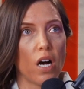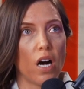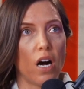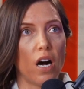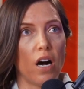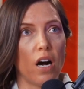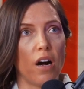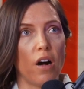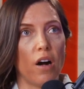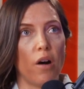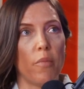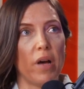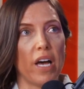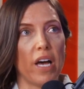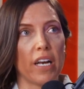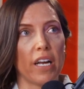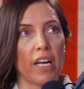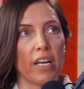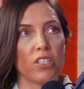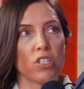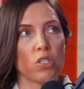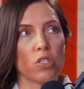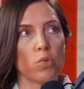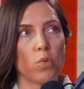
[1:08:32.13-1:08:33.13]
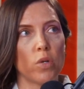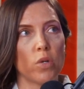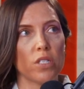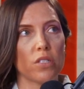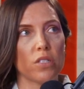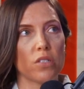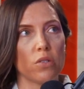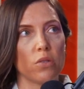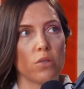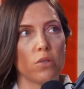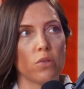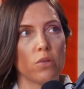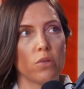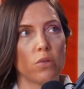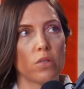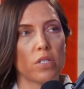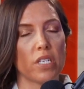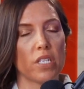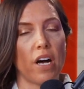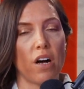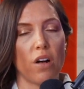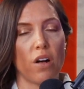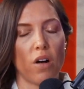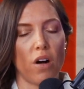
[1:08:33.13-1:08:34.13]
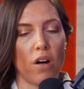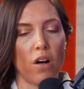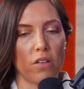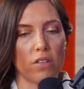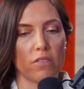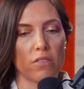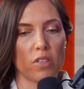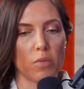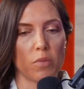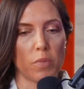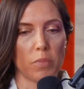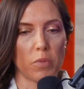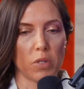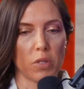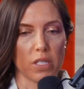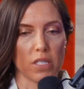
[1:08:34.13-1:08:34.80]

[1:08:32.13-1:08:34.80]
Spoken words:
And I just want to tell all of the people